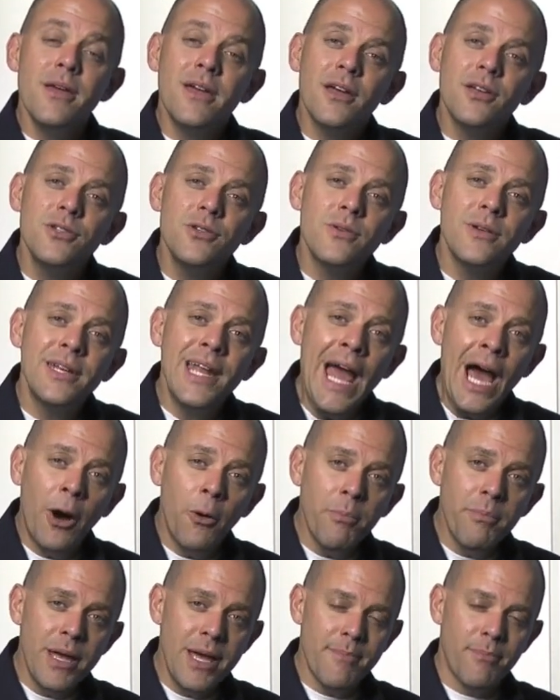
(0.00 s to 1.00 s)
because you can
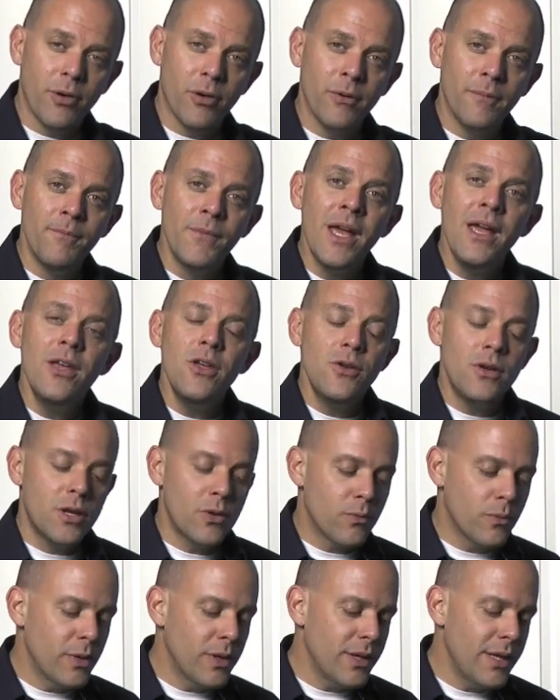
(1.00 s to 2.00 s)
help people. You
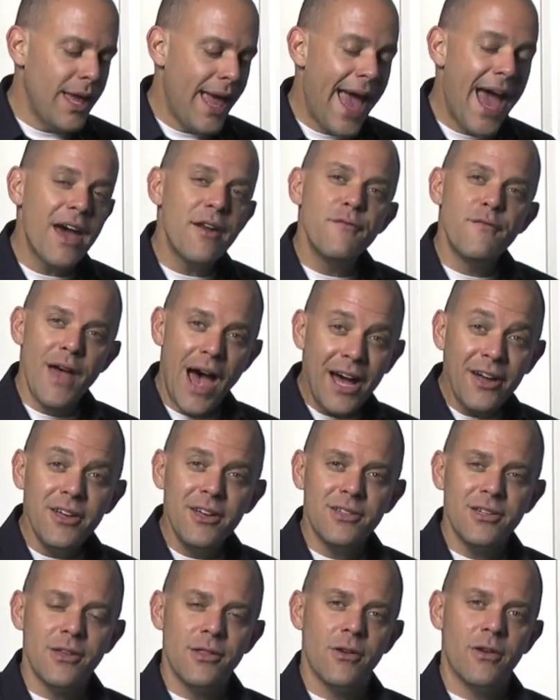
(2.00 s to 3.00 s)
can really add
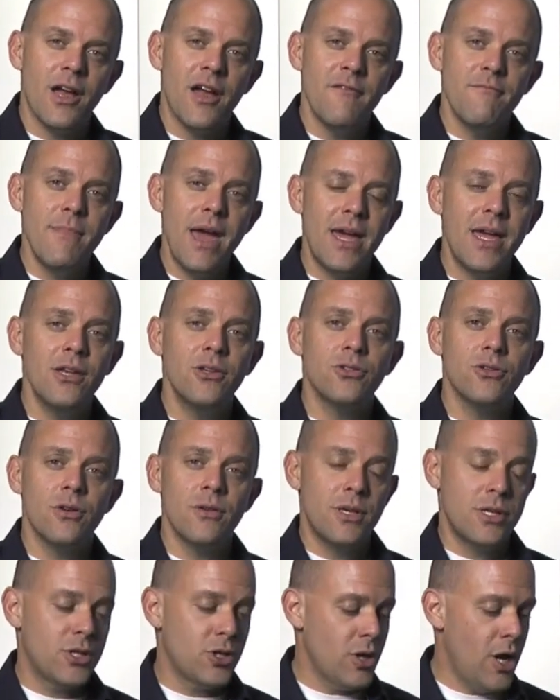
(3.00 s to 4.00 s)
value to their life, making
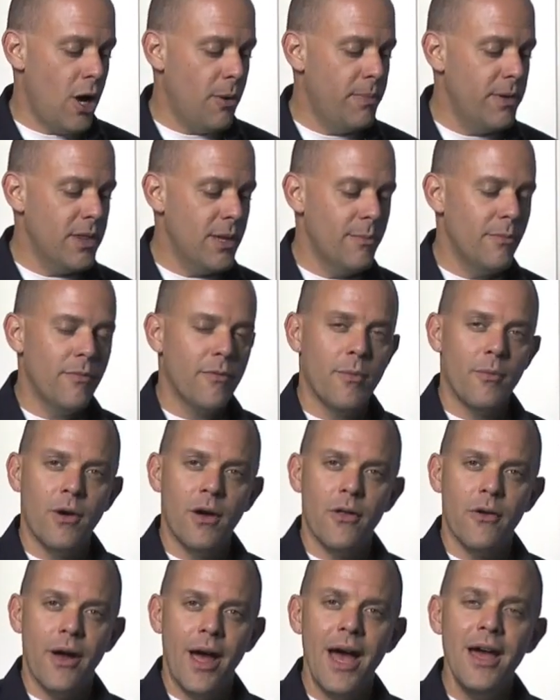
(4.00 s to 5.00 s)
sure that you're helping them from
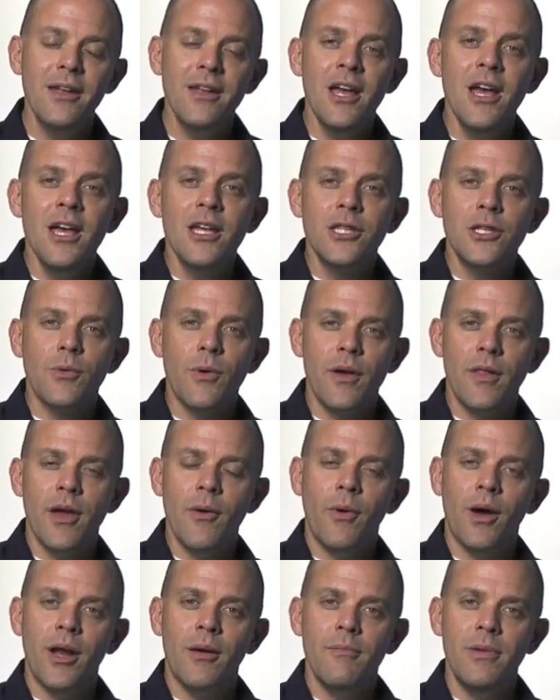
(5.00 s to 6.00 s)
where they're at to where
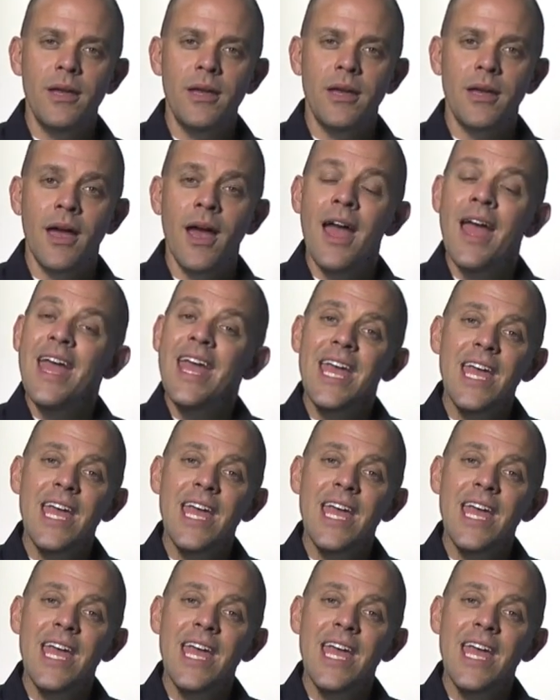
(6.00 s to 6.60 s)
they want to be.